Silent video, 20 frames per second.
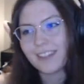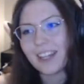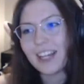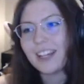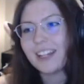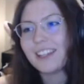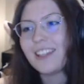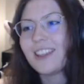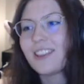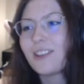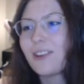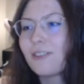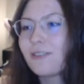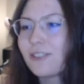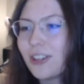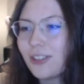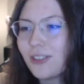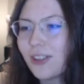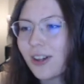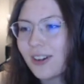he thought for
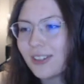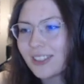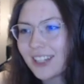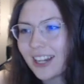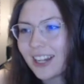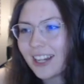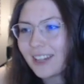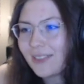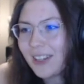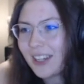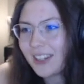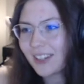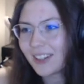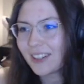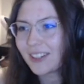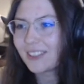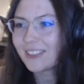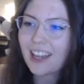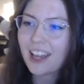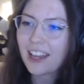a long time
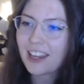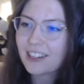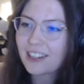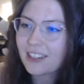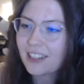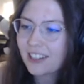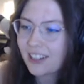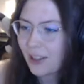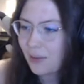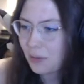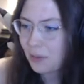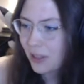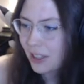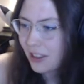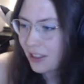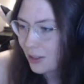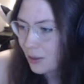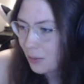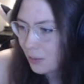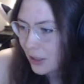here, and then he played
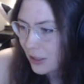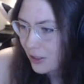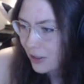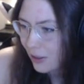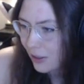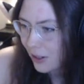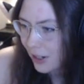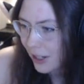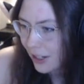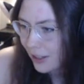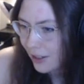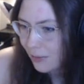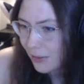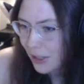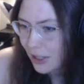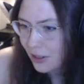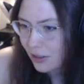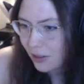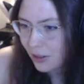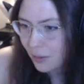this mystery
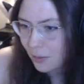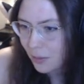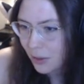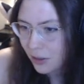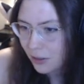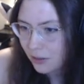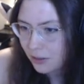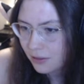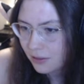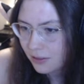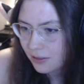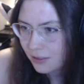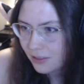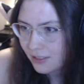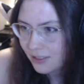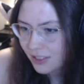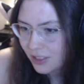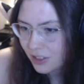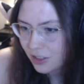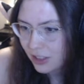move.
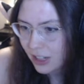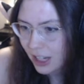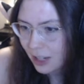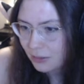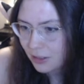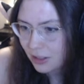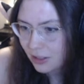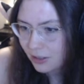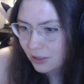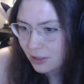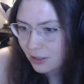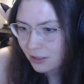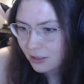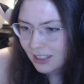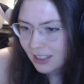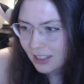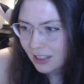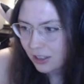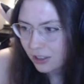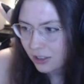Absolute.
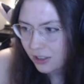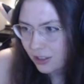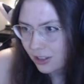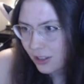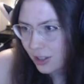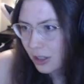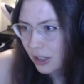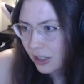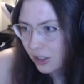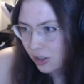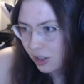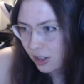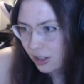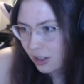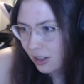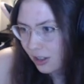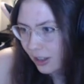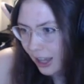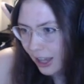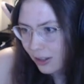It just
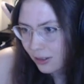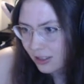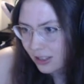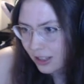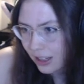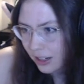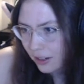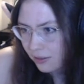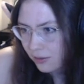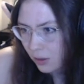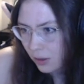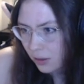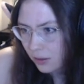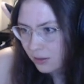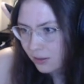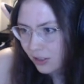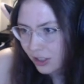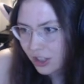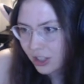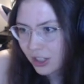allows knight f4,
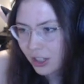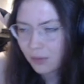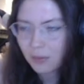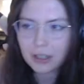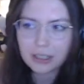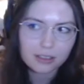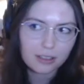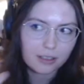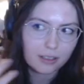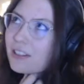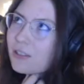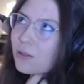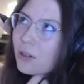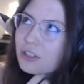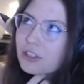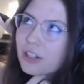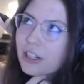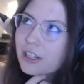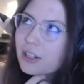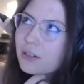which he missed.
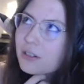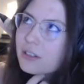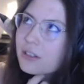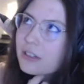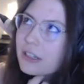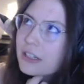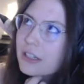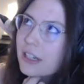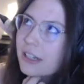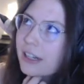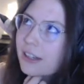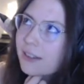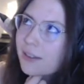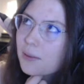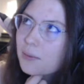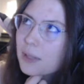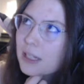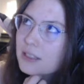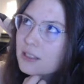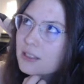Which I don't understand how you
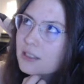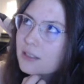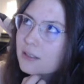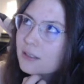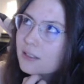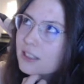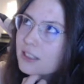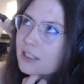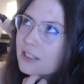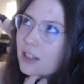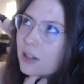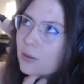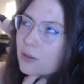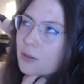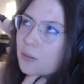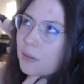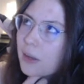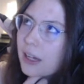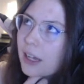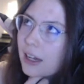miss, because that was
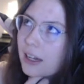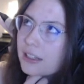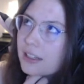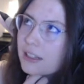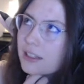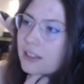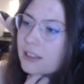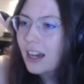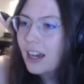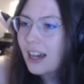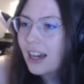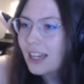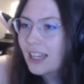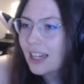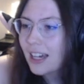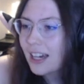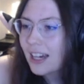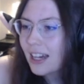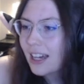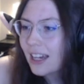my idea.
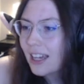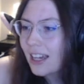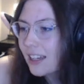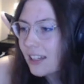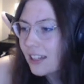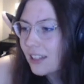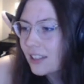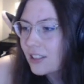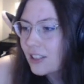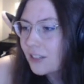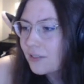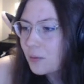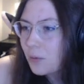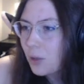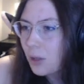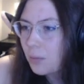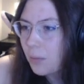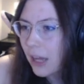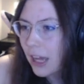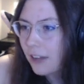It's even more
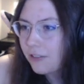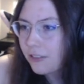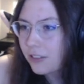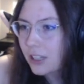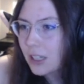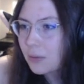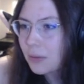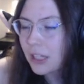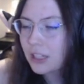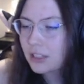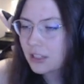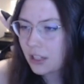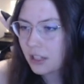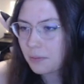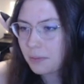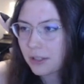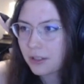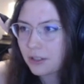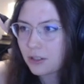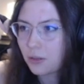baffling because he
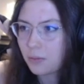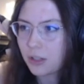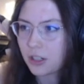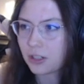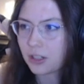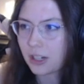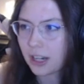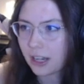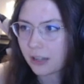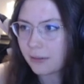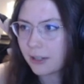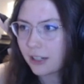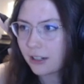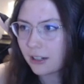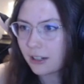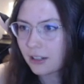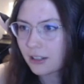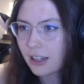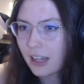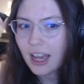spent so much time
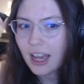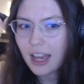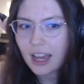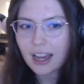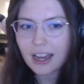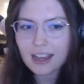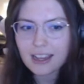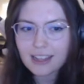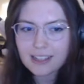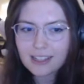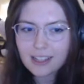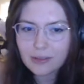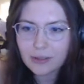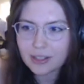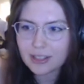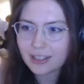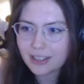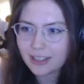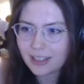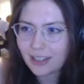here. I guess he was
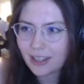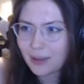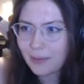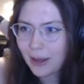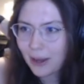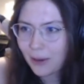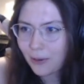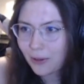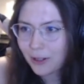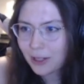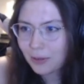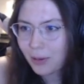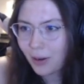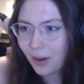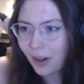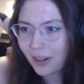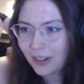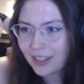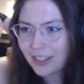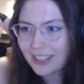thinking about which
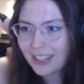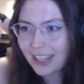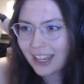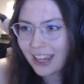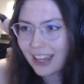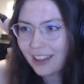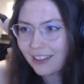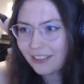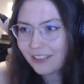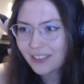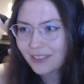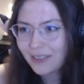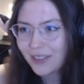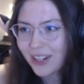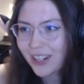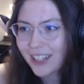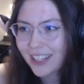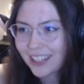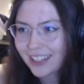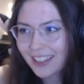pawn to save,
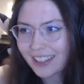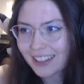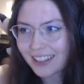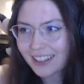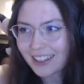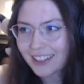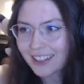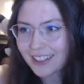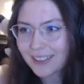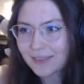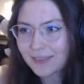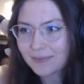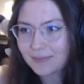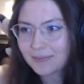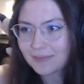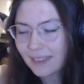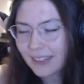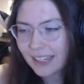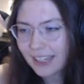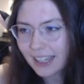but
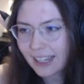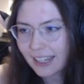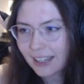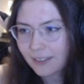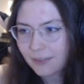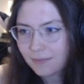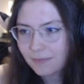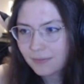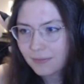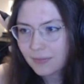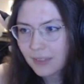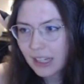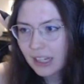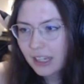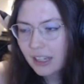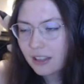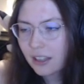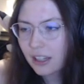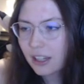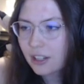yeah.
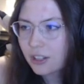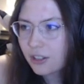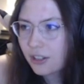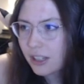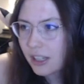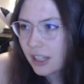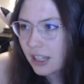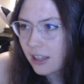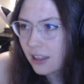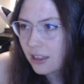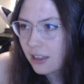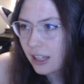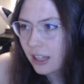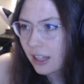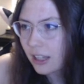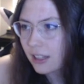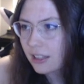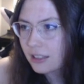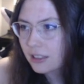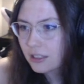The interesting thing
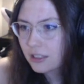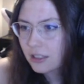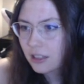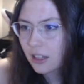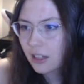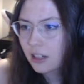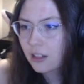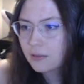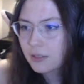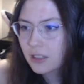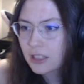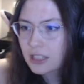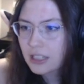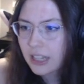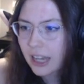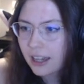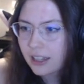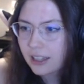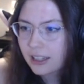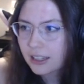is, this
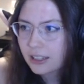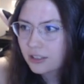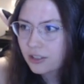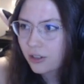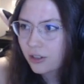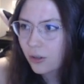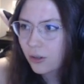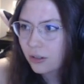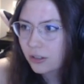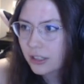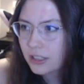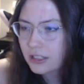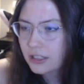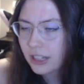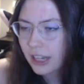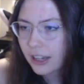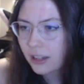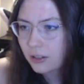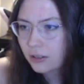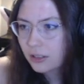sack is totally
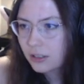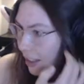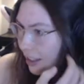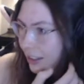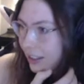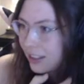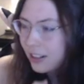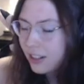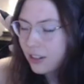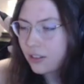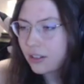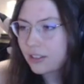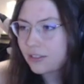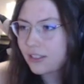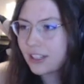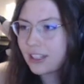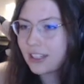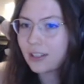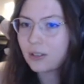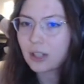sound, you know, if
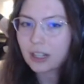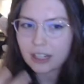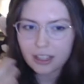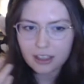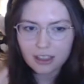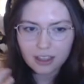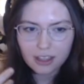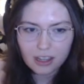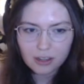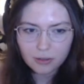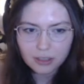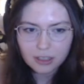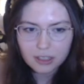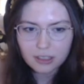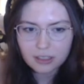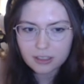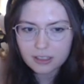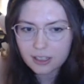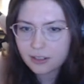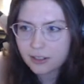he did anything I was
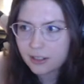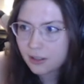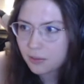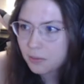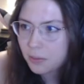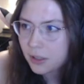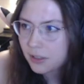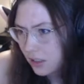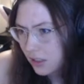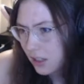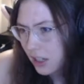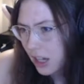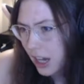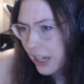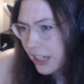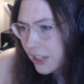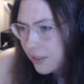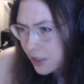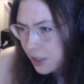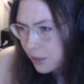considering, but
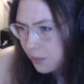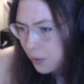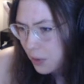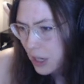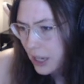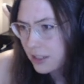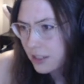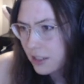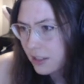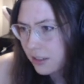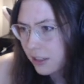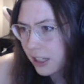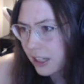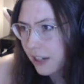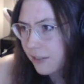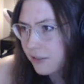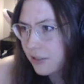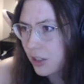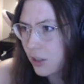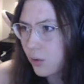kind of surprisingly,
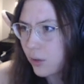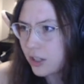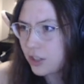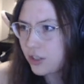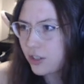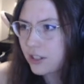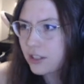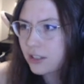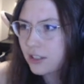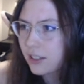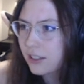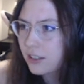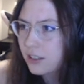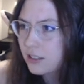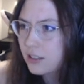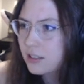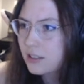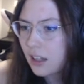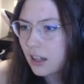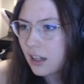after queen
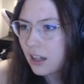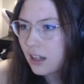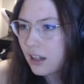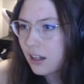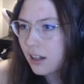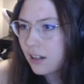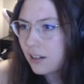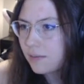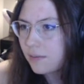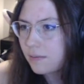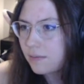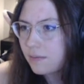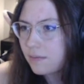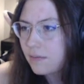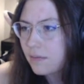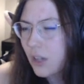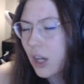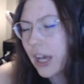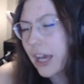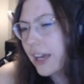g6,
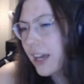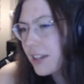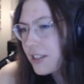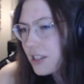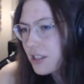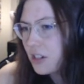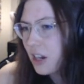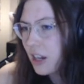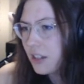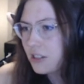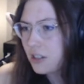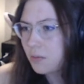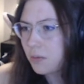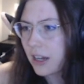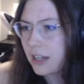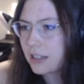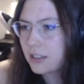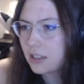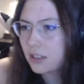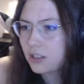I guess it's not
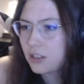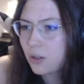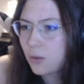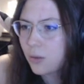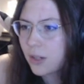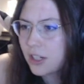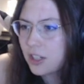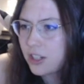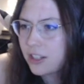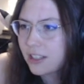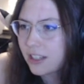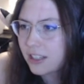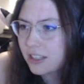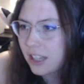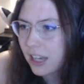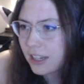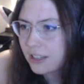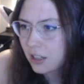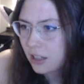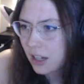surprising. So queen g6
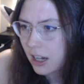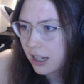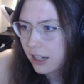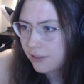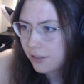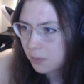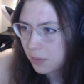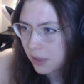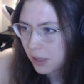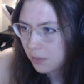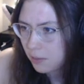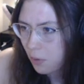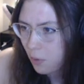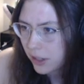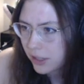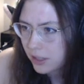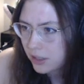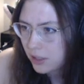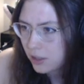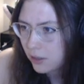has a kind of a big
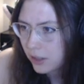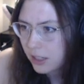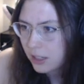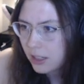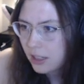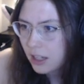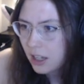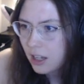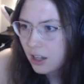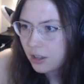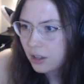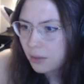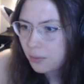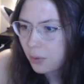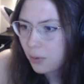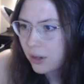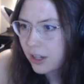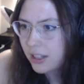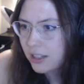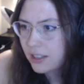point to it. The
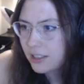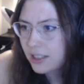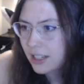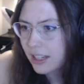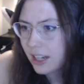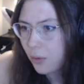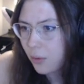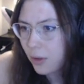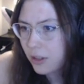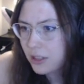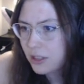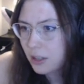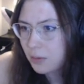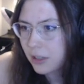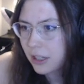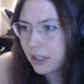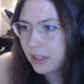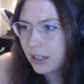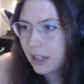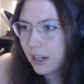point is that he wants to
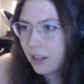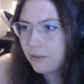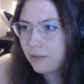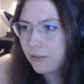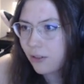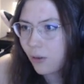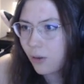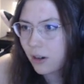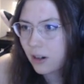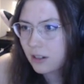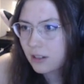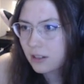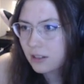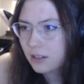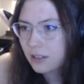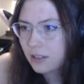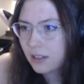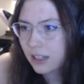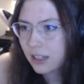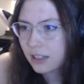play knight e4
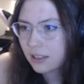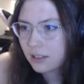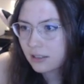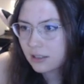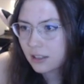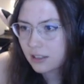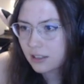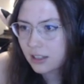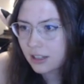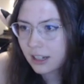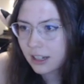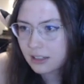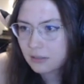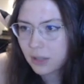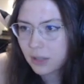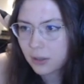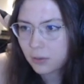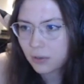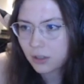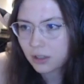and disconnect
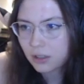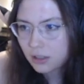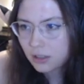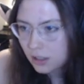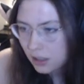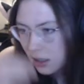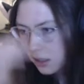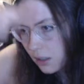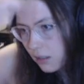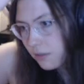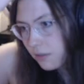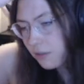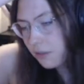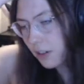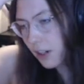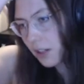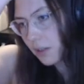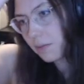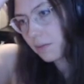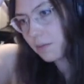my rook
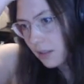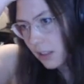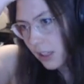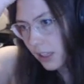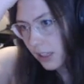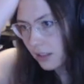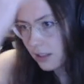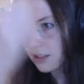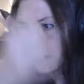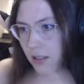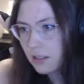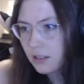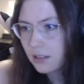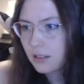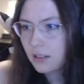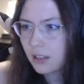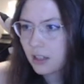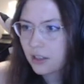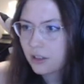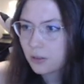from
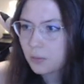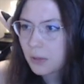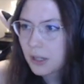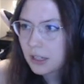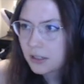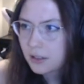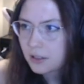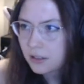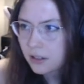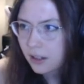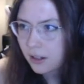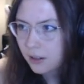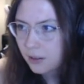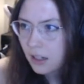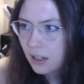the other pieces here,